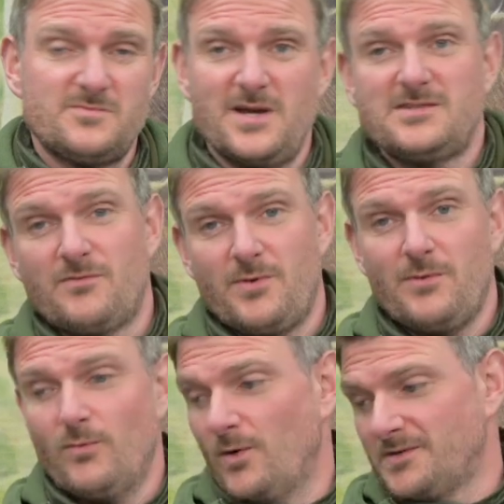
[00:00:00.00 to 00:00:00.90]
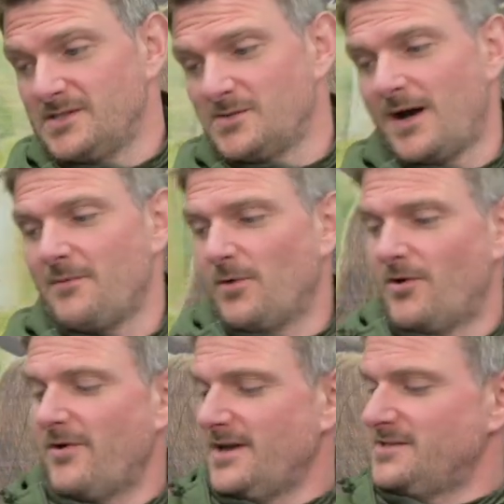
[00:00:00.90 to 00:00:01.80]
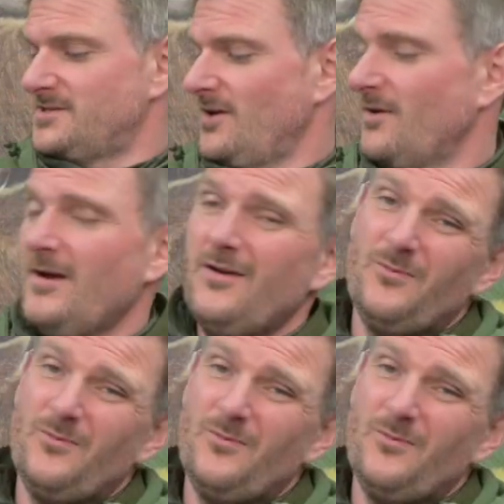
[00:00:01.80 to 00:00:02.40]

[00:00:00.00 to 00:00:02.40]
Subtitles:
especially for people wanting to add a moderator too,